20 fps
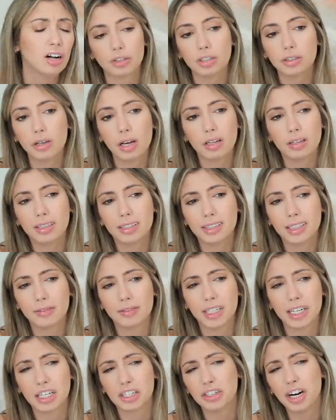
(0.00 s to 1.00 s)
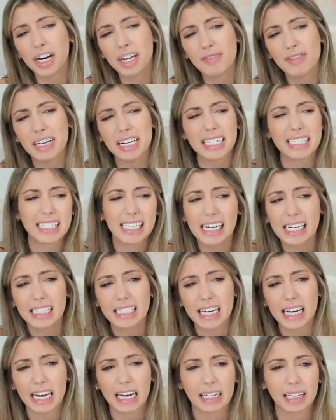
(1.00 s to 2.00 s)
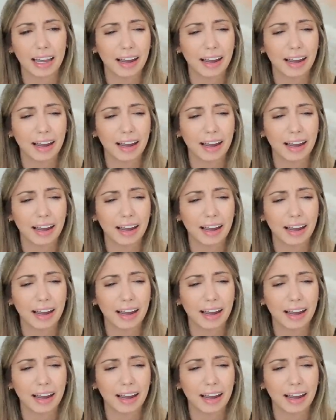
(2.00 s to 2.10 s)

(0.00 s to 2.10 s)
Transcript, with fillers: just all this stuff saying you're not even a citizen.